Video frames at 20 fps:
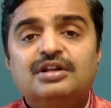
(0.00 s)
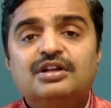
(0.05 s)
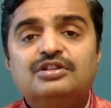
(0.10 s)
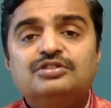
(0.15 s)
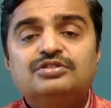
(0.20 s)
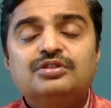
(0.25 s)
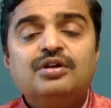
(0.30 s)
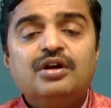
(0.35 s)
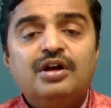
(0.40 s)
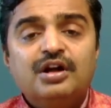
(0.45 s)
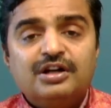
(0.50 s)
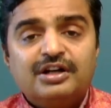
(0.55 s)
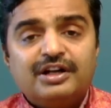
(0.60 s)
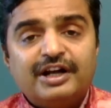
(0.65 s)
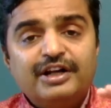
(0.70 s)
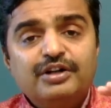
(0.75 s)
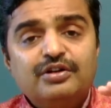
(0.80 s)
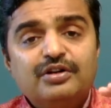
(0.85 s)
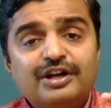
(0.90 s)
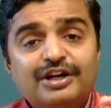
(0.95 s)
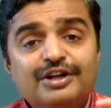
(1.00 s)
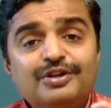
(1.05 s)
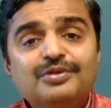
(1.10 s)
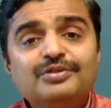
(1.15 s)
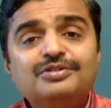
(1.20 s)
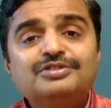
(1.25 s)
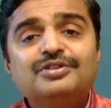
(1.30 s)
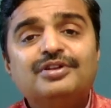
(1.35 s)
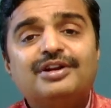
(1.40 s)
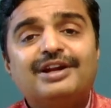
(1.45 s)
So try to
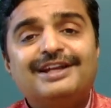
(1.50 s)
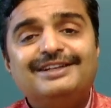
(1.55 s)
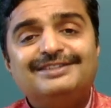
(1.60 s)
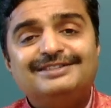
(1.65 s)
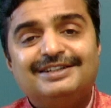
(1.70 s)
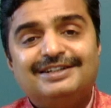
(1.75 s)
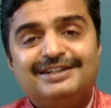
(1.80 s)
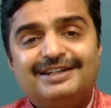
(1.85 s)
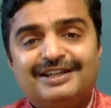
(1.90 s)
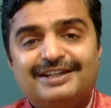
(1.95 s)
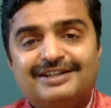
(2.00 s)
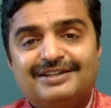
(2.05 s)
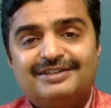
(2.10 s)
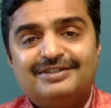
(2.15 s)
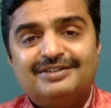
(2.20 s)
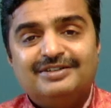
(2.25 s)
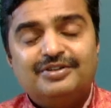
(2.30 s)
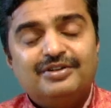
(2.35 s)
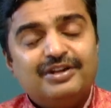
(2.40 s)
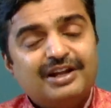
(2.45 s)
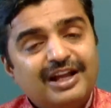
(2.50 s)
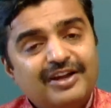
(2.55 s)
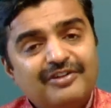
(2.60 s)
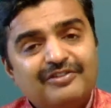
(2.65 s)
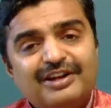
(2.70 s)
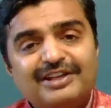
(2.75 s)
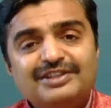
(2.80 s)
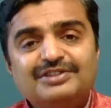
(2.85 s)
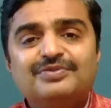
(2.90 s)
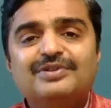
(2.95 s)
reduce your rice intake. You can have
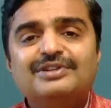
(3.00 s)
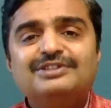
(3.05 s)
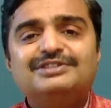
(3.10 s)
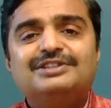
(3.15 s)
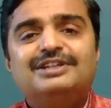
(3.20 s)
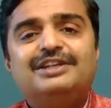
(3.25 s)
rice once a